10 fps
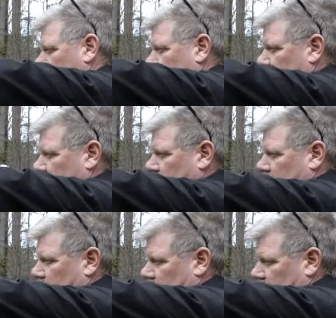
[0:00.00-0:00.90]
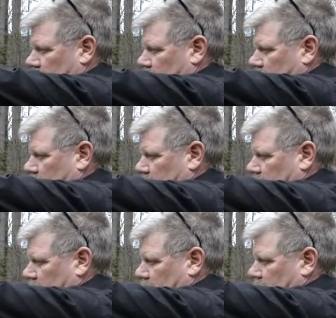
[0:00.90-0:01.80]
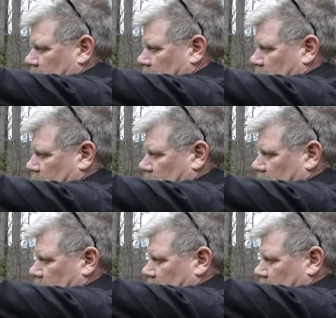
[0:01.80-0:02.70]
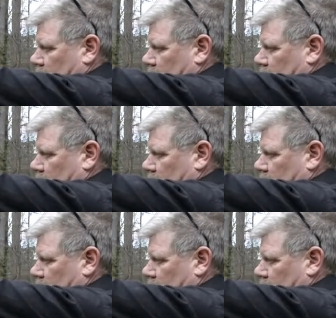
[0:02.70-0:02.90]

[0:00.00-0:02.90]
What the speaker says: Nothing is said.